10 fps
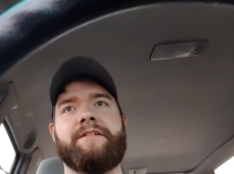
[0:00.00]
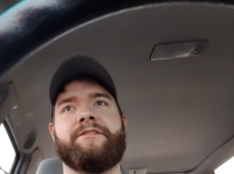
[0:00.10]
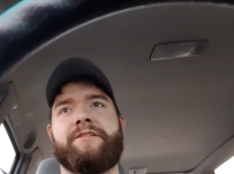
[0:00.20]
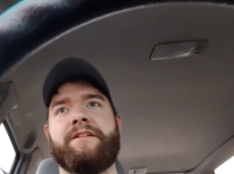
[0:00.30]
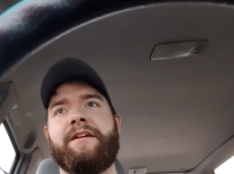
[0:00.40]
I
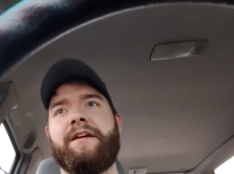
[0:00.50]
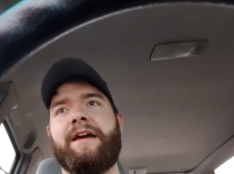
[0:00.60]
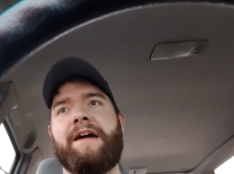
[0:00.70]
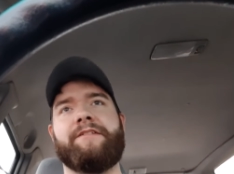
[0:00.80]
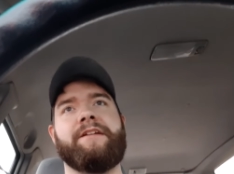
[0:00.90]
just
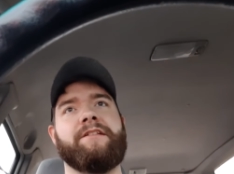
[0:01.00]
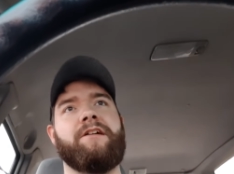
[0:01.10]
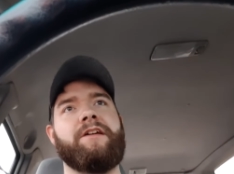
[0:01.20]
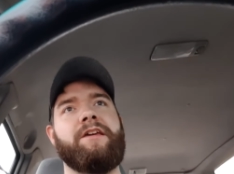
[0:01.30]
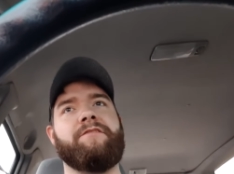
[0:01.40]
have to get
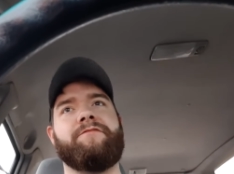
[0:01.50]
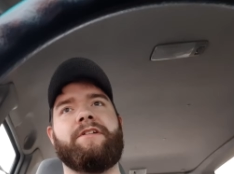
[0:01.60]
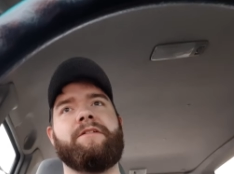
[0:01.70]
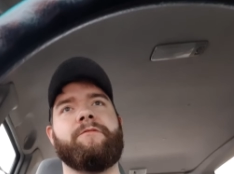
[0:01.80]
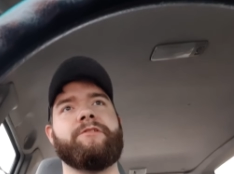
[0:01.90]
lucky and
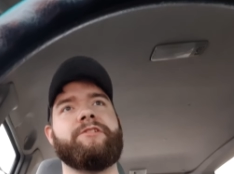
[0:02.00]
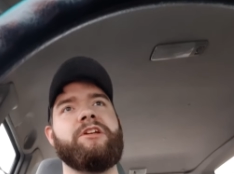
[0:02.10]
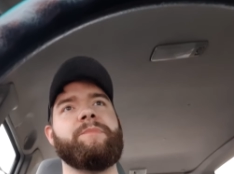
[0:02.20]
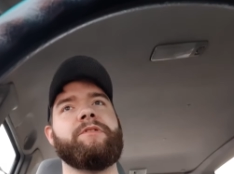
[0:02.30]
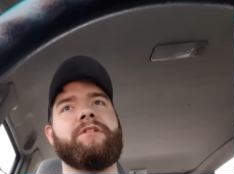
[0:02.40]
find one
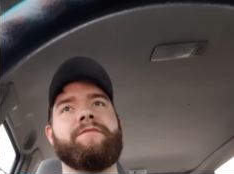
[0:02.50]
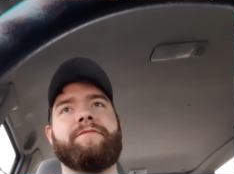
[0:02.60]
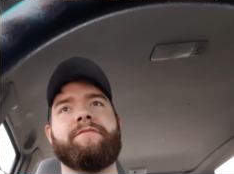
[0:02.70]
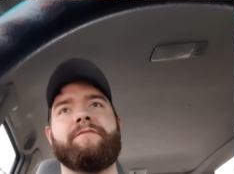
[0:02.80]
cheap enough